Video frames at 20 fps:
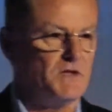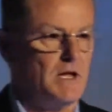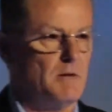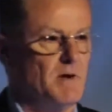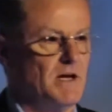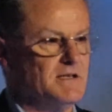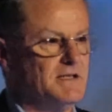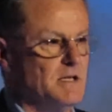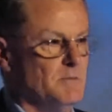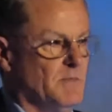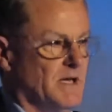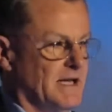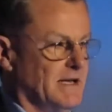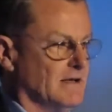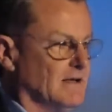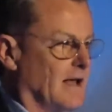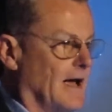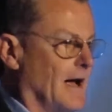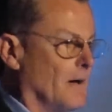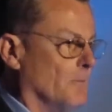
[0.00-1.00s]
at the MIT
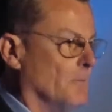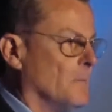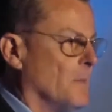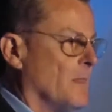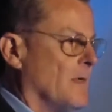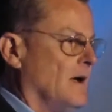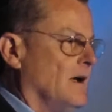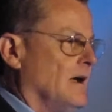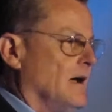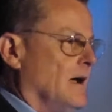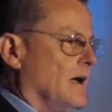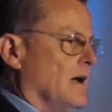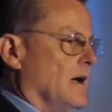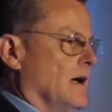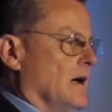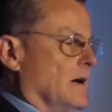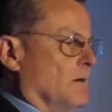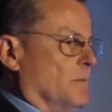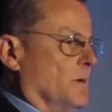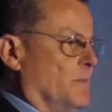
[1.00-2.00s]
Media Lab.
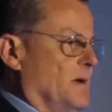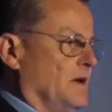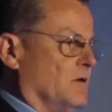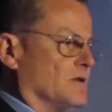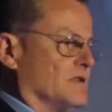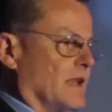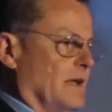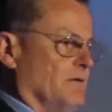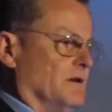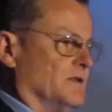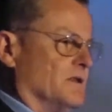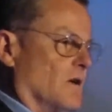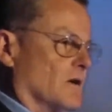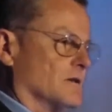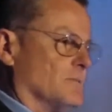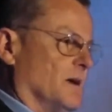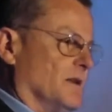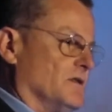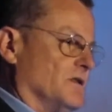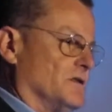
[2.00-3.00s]
But Peter Slavin
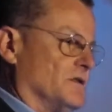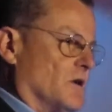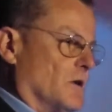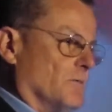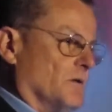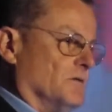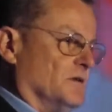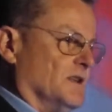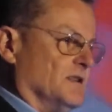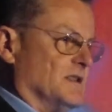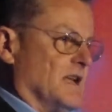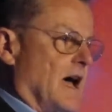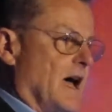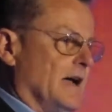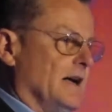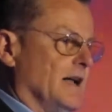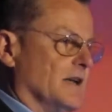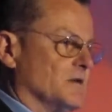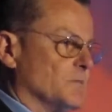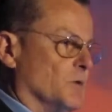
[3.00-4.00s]
talks about this term of
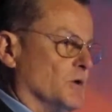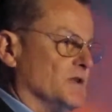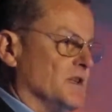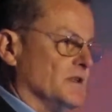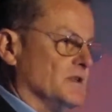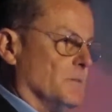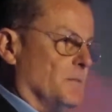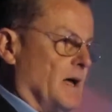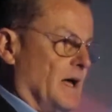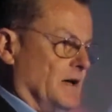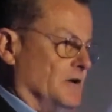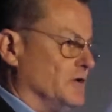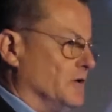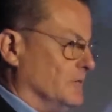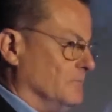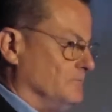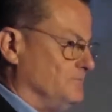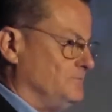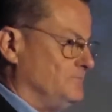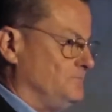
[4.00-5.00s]
design as
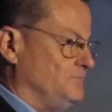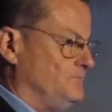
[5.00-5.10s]
participation.